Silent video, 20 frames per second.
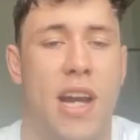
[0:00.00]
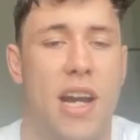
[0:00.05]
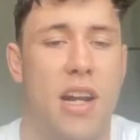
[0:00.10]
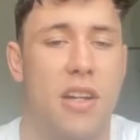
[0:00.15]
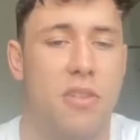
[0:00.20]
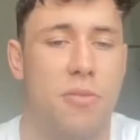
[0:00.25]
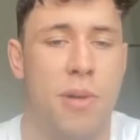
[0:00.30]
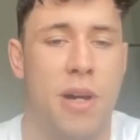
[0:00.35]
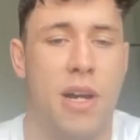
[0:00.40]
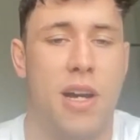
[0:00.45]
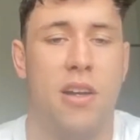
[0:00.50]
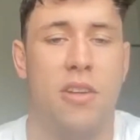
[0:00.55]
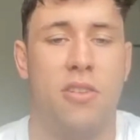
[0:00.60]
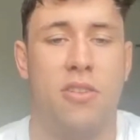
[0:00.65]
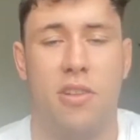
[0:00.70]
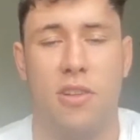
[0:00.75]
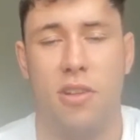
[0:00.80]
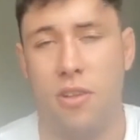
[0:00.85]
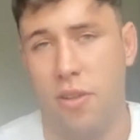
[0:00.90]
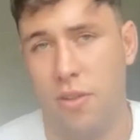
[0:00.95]
catch,
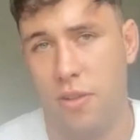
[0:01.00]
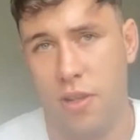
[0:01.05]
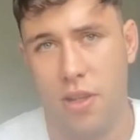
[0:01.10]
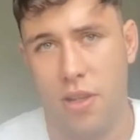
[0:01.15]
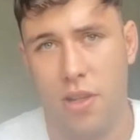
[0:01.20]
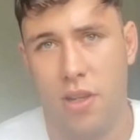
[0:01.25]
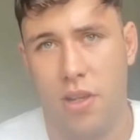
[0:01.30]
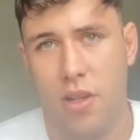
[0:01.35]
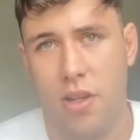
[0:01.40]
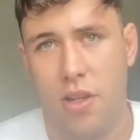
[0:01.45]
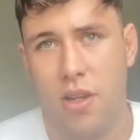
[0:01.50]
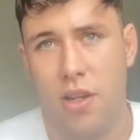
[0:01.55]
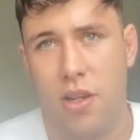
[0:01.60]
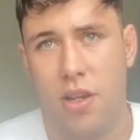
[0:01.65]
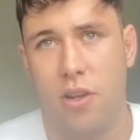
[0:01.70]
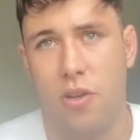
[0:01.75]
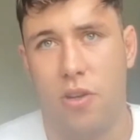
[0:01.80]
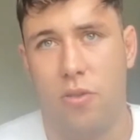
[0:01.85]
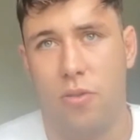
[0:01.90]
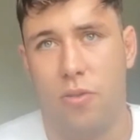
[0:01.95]
pass,
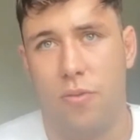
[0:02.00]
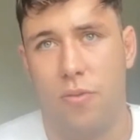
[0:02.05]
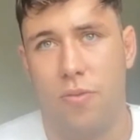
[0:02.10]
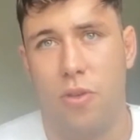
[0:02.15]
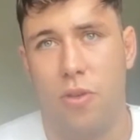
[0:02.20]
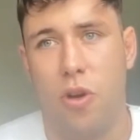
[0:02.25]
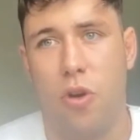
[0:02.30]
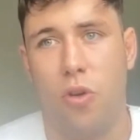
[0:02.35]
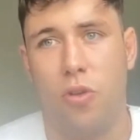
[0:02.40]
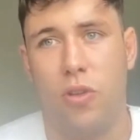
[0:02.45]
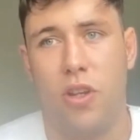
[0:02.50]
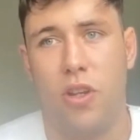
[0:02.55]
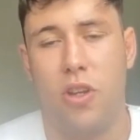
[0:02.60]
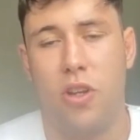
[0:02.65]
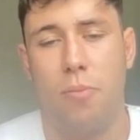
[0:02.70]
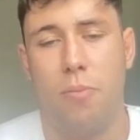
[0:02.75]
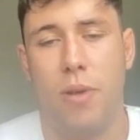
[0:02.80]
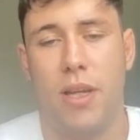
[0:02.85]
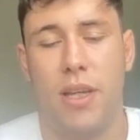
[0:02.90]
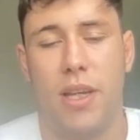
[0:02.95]
not only are
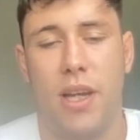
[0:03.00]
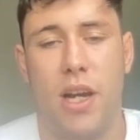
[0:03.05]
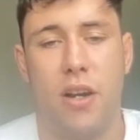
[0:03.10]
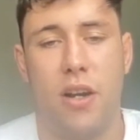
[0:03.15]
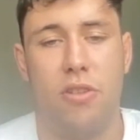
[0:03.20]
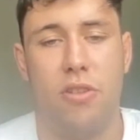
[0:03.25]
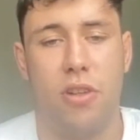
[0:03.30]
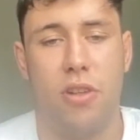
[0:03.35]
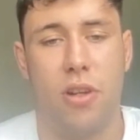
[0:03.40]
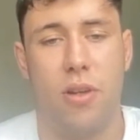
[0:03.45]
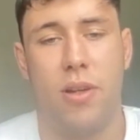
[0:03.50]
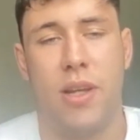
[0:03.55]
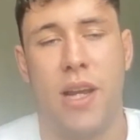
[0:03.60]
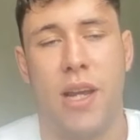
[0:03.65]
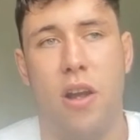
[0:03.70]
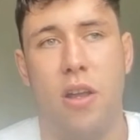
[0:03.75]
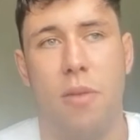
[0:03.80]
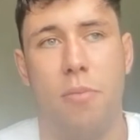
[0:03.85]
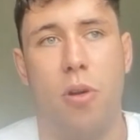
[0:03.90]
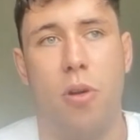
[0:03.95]
you a big guy who's going to
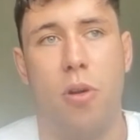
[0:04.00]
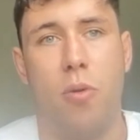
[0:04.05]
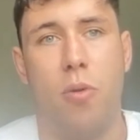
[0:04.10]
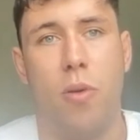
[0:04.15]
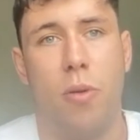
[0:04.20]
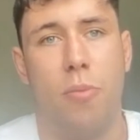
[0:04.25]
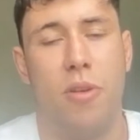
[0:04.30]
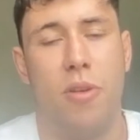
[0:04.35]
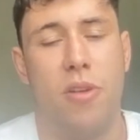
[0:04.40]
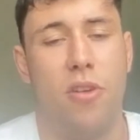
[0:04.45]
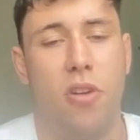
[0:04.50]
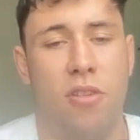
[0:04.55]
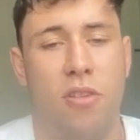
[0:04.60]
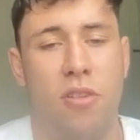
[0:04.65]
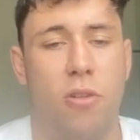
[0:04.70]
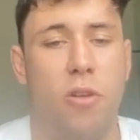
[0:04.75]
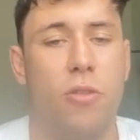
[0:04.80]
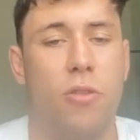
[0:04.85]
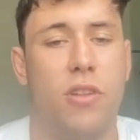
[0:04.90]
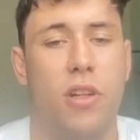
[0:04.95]
carry the ball well, but you've got the
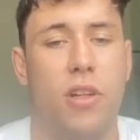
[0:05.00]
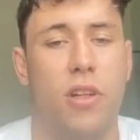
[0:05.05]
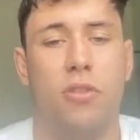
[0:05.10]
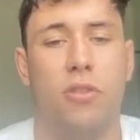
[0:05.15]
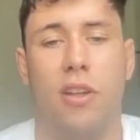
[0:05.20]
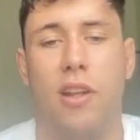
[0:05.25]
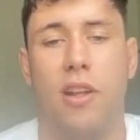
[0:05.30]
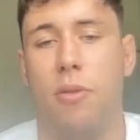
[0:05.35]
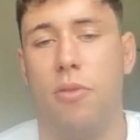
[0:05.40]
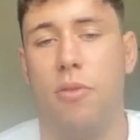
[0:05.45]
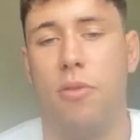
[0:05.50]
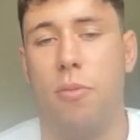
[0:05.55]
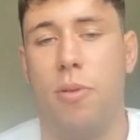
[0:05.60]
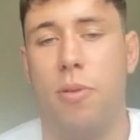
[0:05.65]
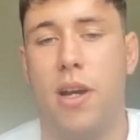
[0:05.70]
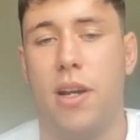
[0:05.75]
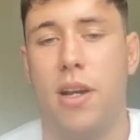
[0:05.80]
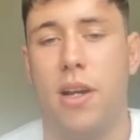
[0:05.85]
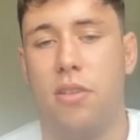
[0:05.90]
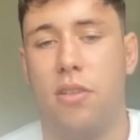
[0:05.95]
soft skills to link with the
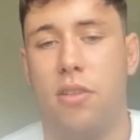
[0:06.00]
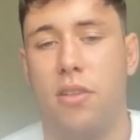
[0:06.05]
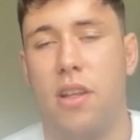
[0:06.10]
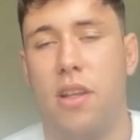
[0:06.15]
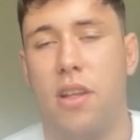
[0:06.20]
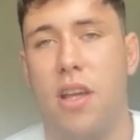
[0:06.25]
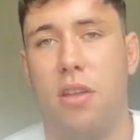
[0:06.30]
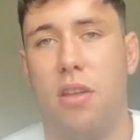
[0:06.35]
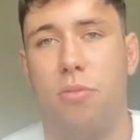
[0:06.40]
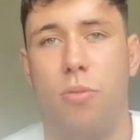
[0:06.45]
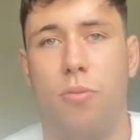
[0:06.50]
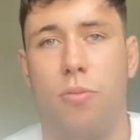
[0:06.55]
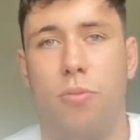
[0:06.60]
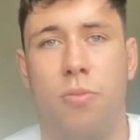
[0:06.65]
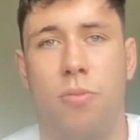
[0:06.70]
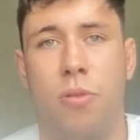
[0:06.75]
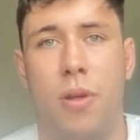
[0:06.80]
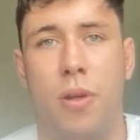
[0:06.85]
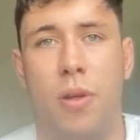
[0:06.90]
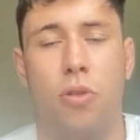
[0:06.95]
backs, and that's what
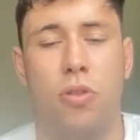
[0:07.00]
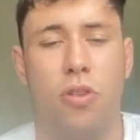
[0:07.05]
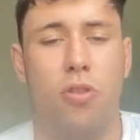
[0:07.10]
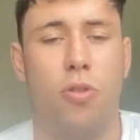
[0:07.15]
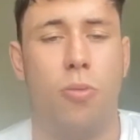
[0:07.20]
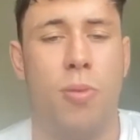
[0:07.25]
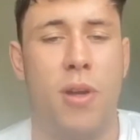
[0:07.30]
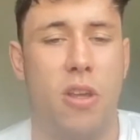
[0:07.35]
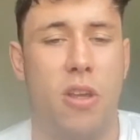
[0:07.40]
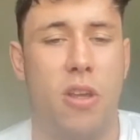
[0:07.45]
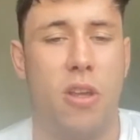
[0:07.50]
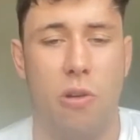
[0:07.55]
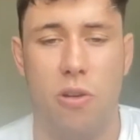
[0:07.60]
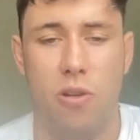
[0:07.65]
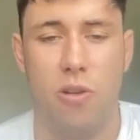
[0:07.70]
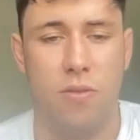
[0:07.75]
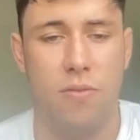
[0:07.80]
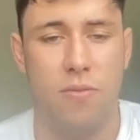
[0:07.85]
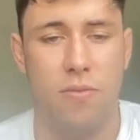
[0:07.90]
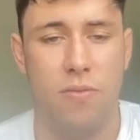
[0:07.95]
probably coaches will pick you
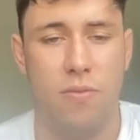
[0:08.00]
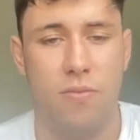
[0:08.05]
on.